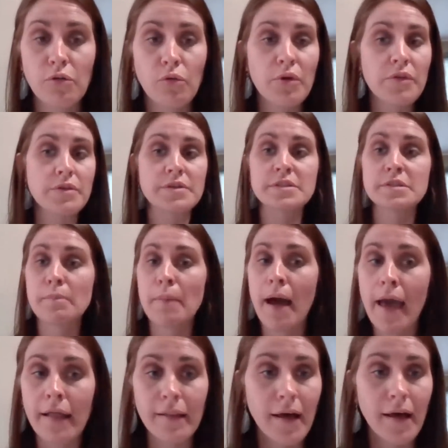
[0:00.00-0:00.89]
with a
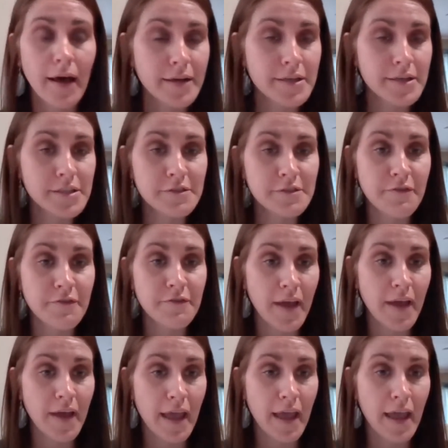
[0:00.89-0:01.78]
smile on his
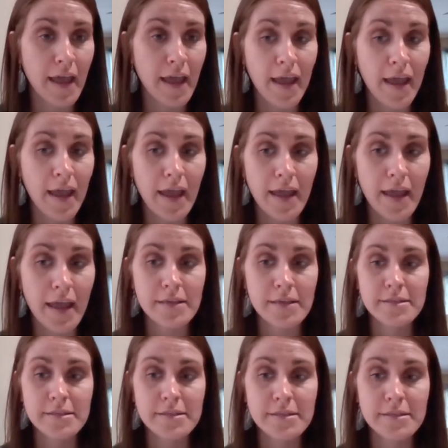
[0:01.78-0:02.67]
face, and it's going to
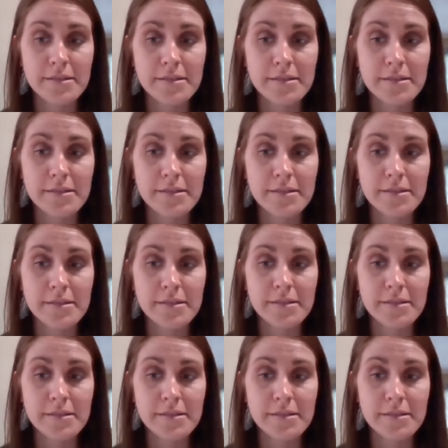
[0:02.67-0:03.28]
turn out amazing.